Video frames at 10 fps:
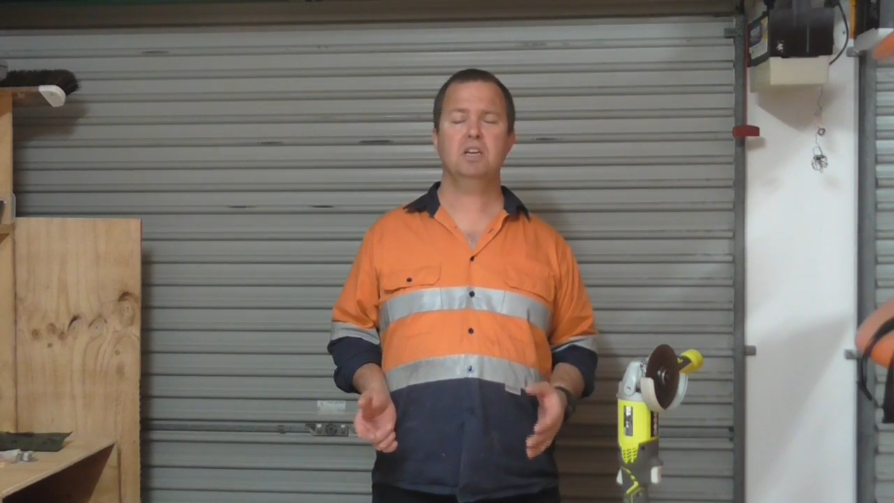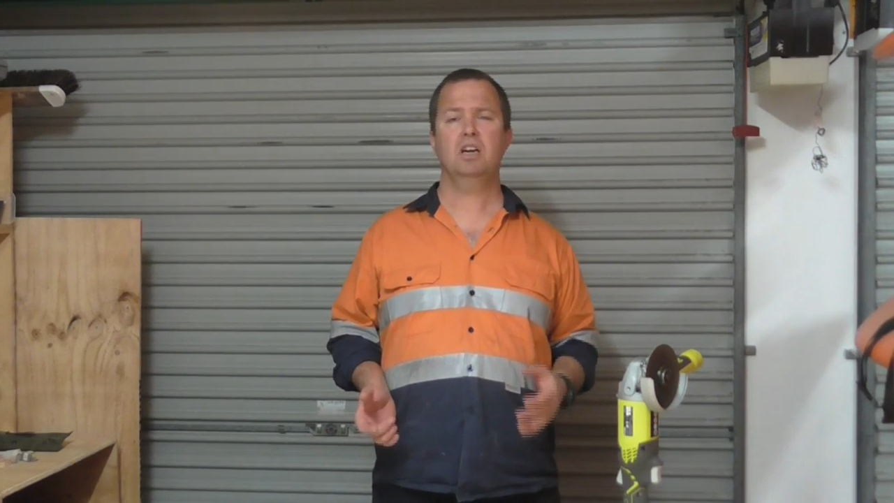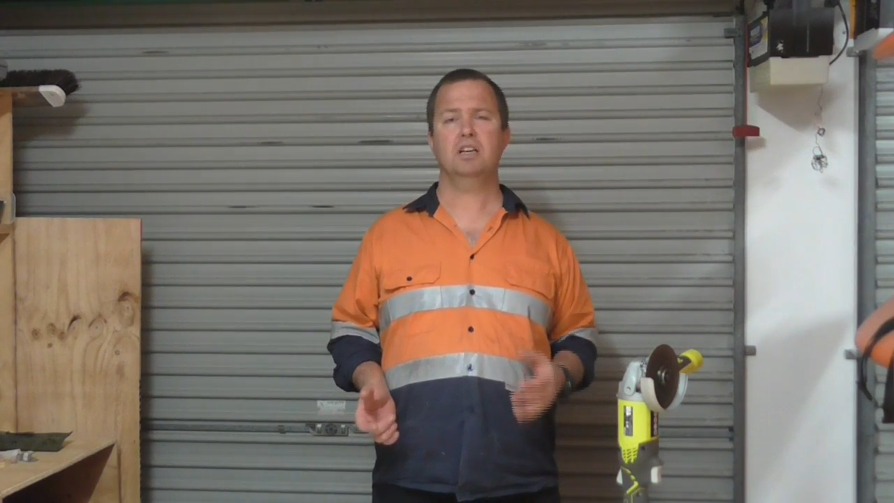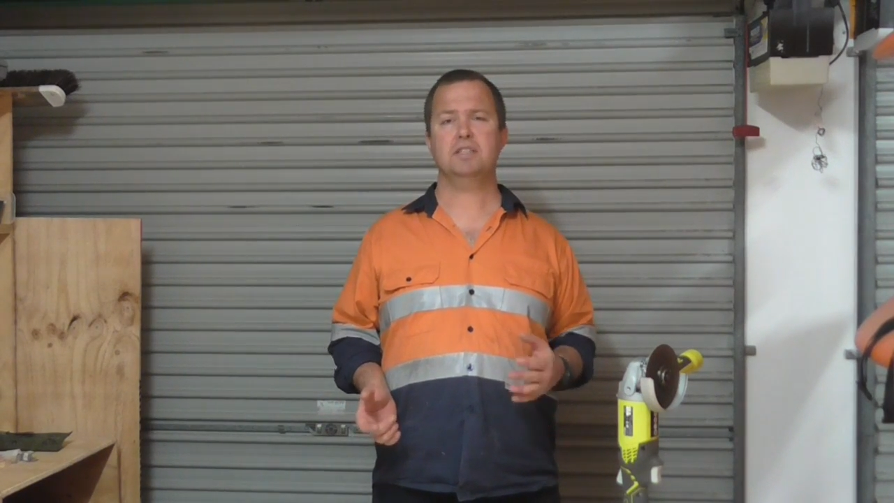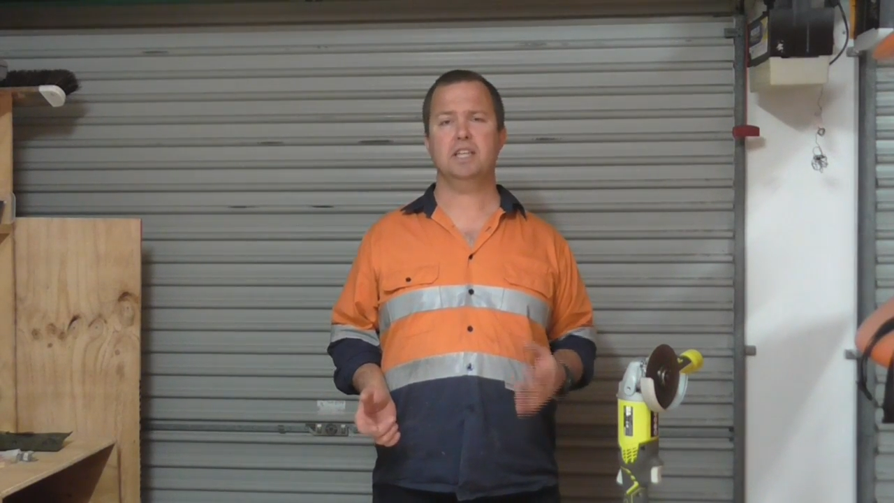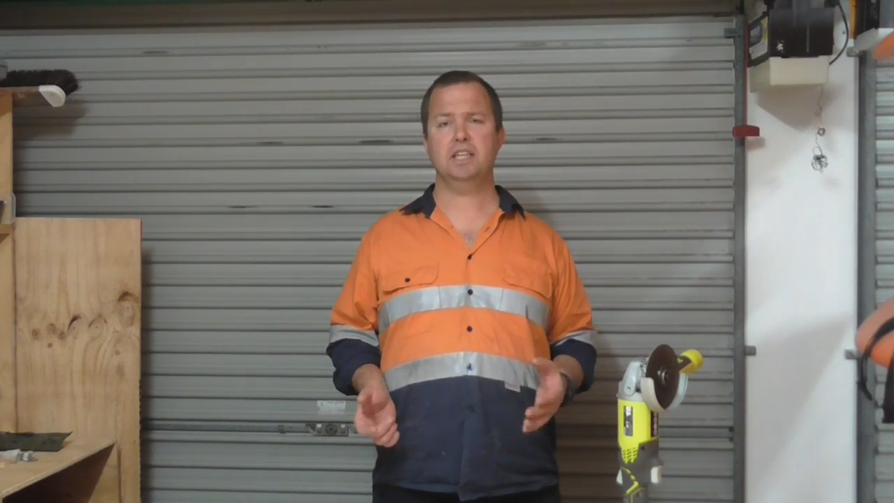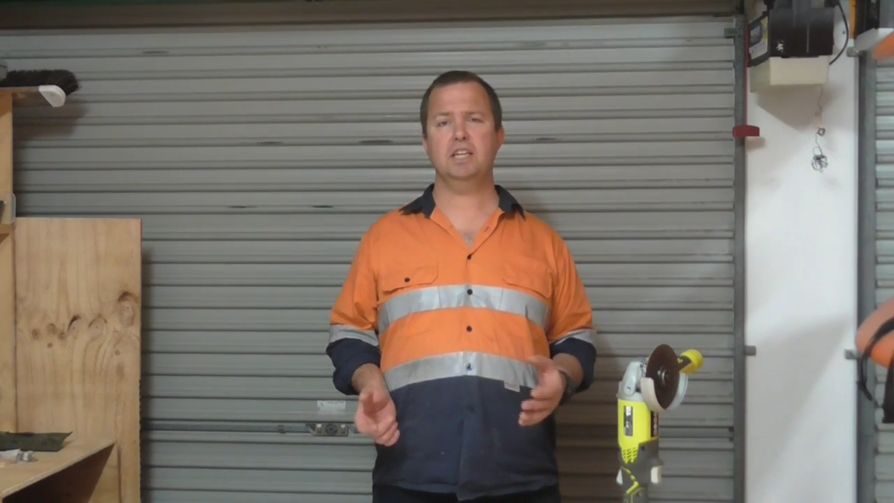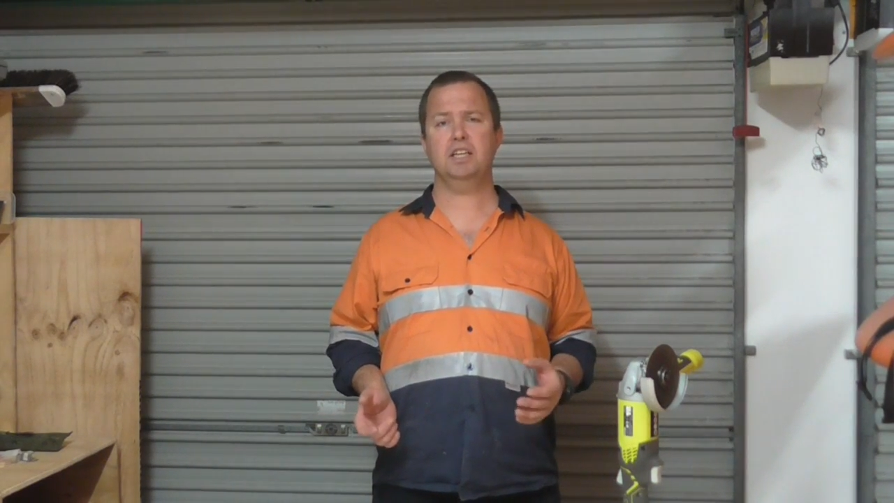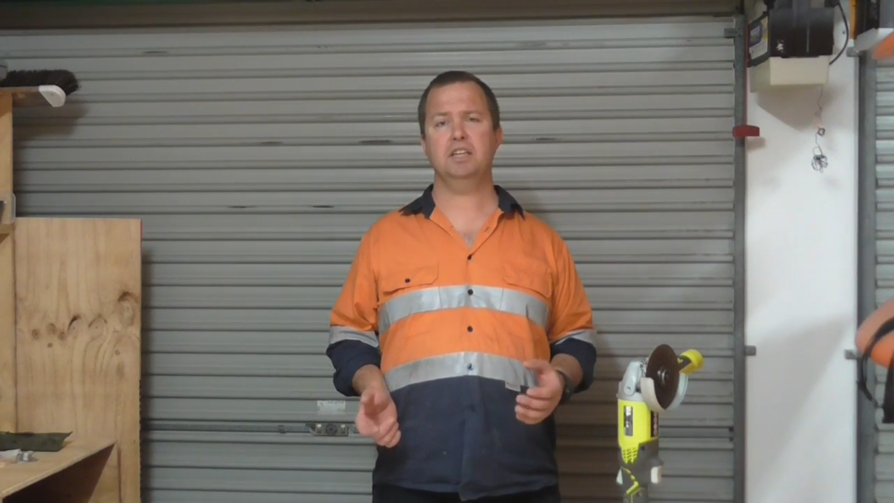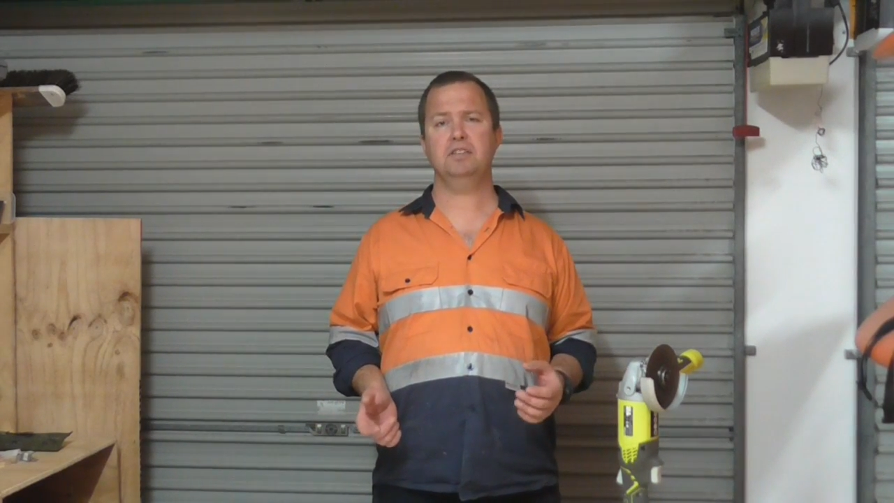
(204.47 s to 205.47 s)
I started
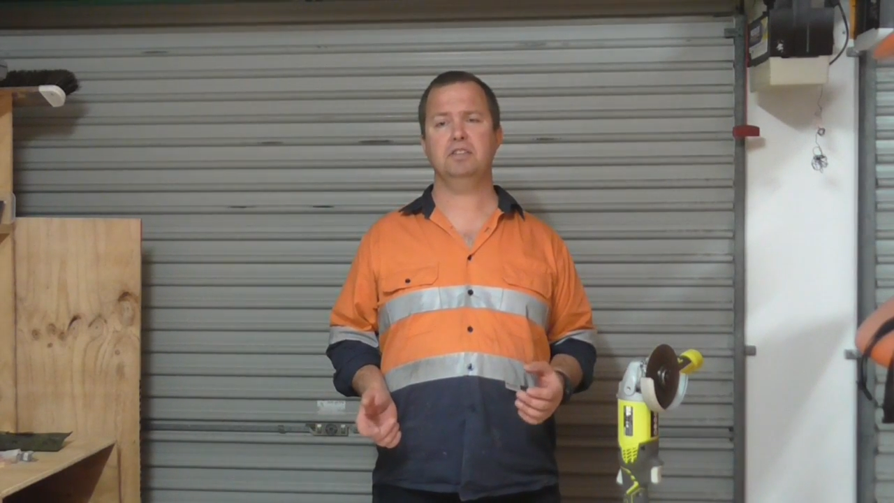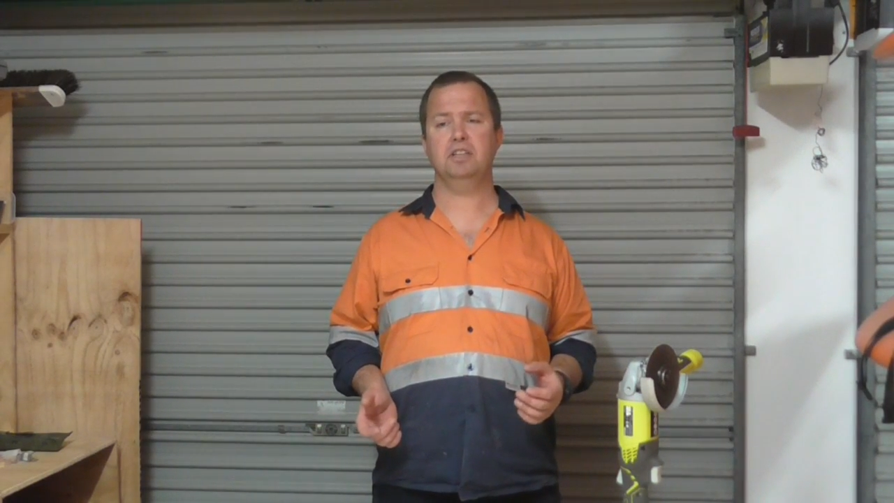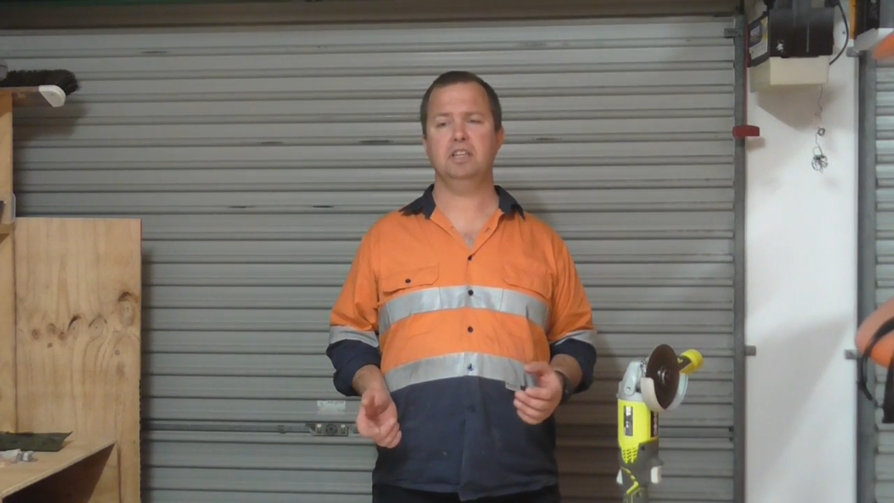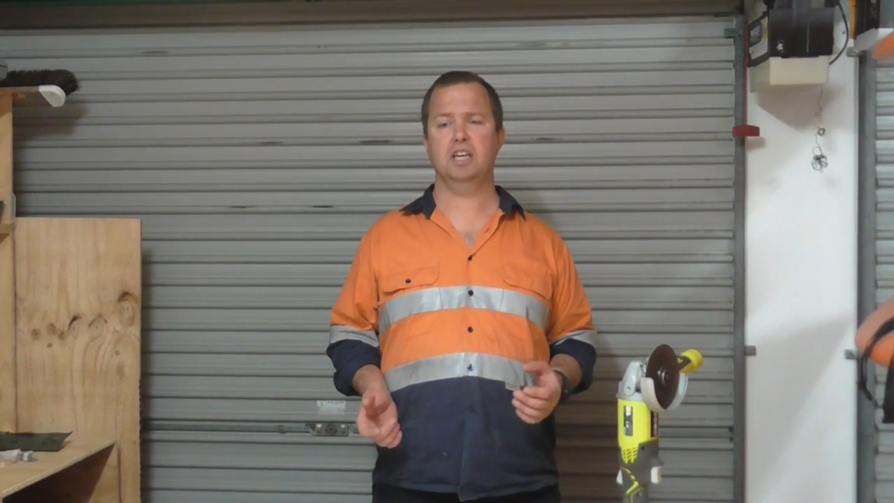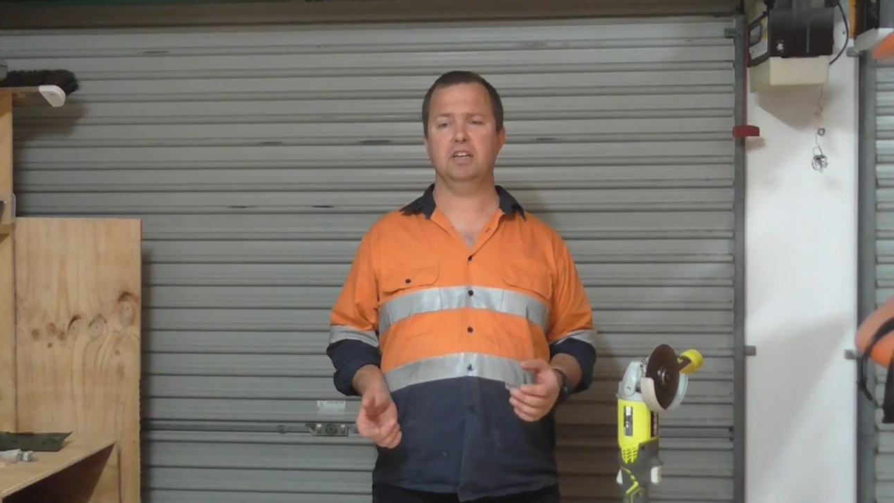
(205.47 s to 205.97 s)
getting into the